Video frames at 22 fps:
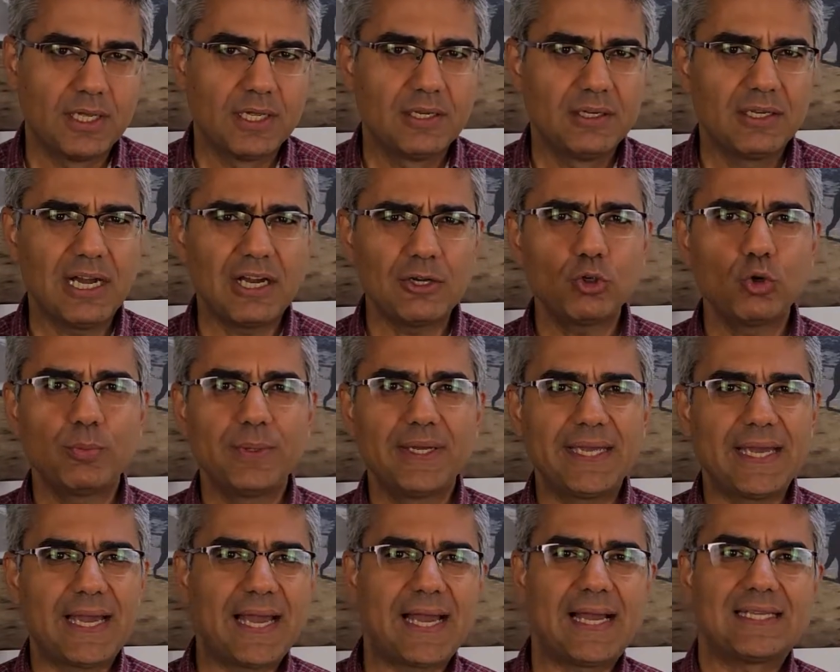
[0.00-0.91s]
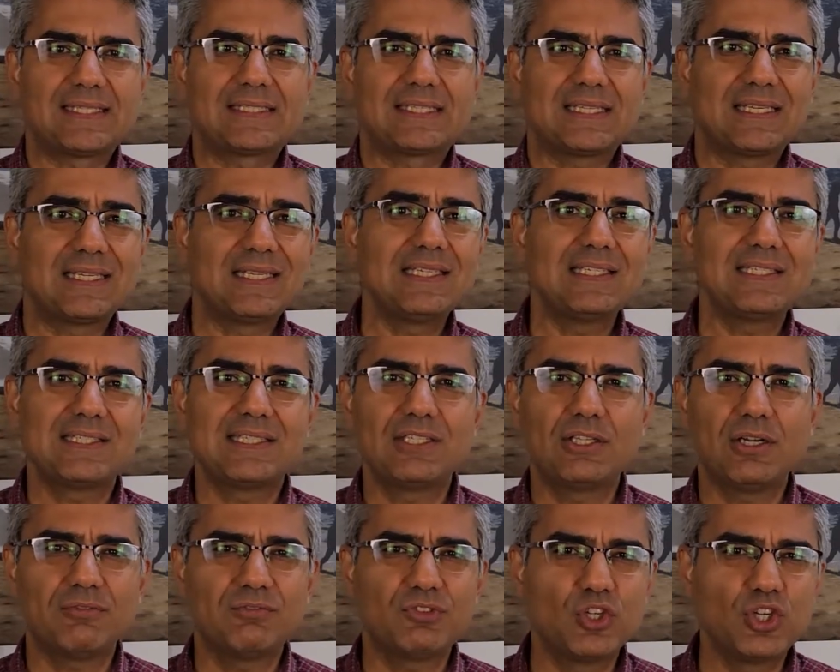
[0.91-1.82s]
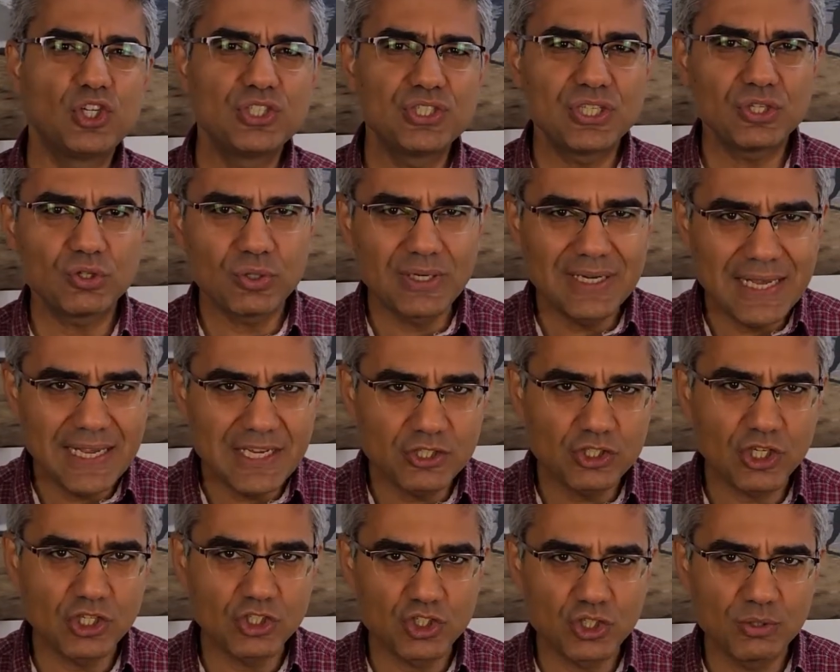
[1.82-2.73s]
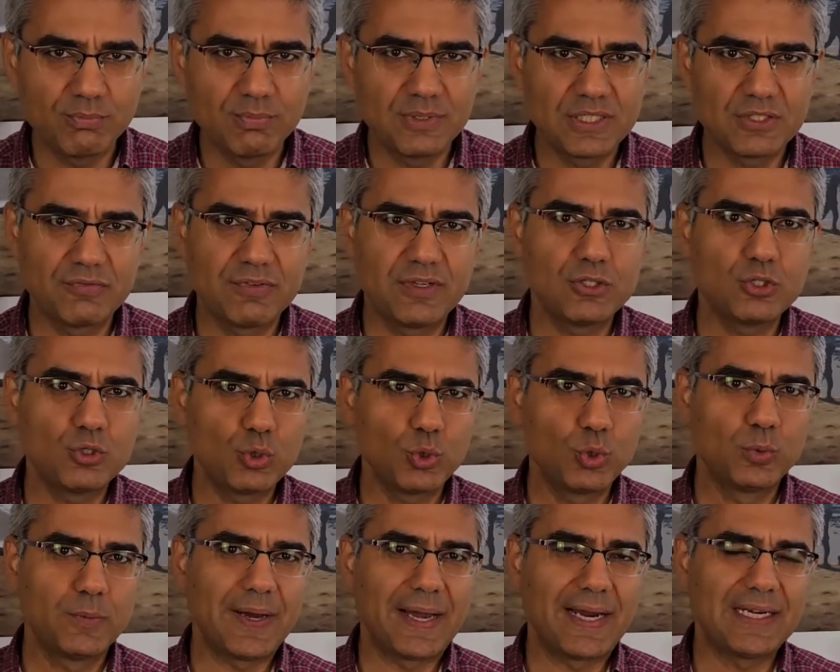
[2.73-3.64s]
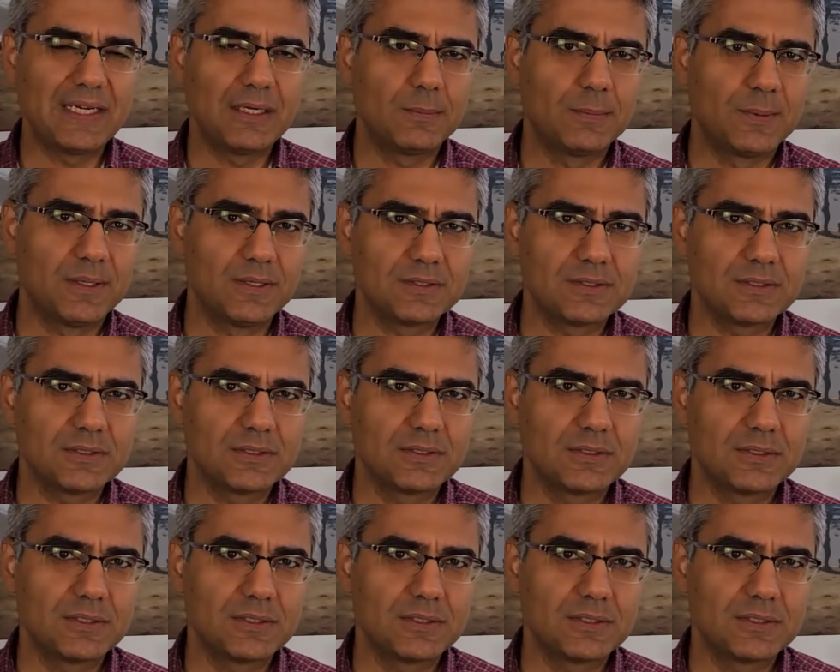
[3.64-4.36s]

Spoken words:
Now you may ask, instead of there is a relationship between two variables,